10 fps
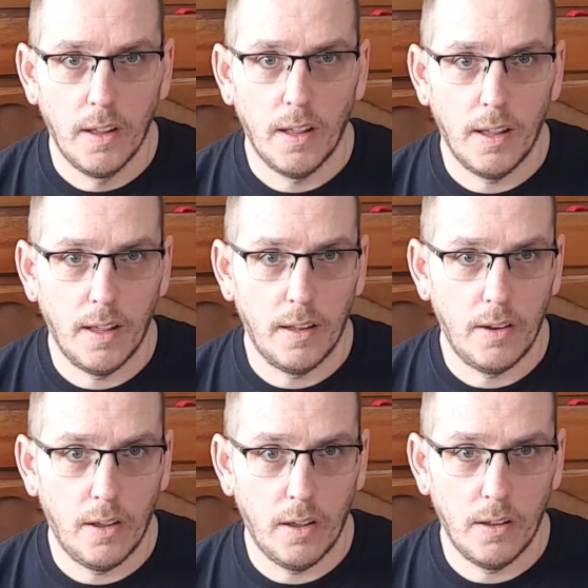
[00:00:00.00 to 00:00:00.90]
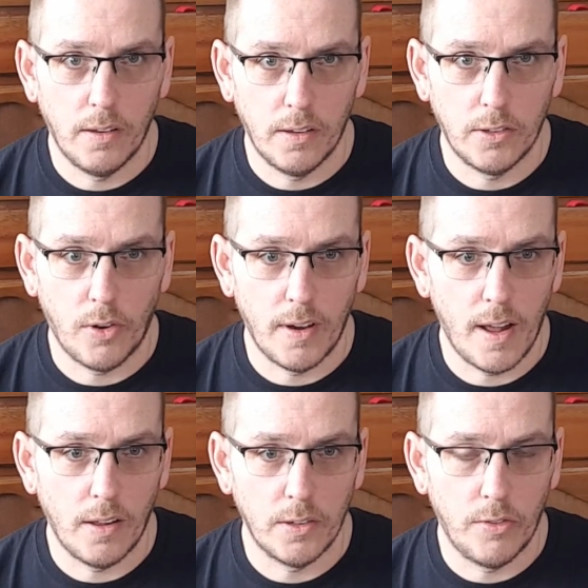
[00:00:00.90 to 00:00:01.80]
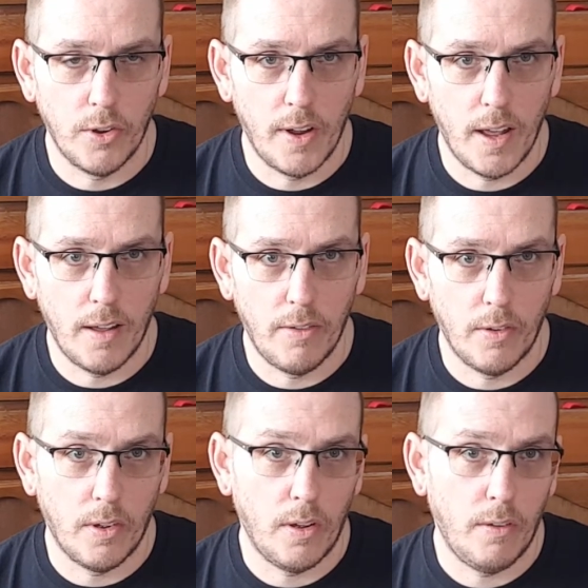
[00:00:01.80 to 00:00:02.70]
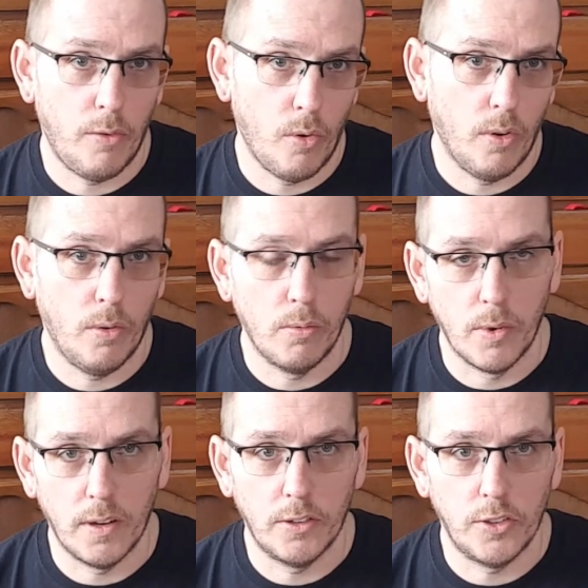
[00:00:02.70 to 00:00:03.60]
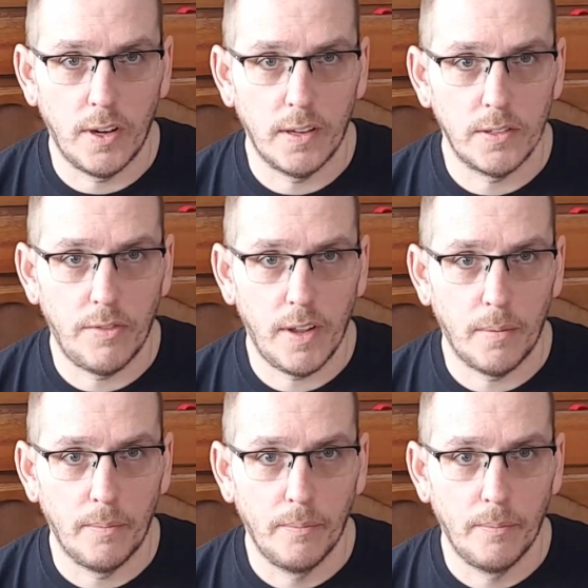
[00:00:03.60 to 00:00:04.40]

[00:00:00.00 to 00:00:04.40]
and it's great knowledge for you to have for when shit hits the fan.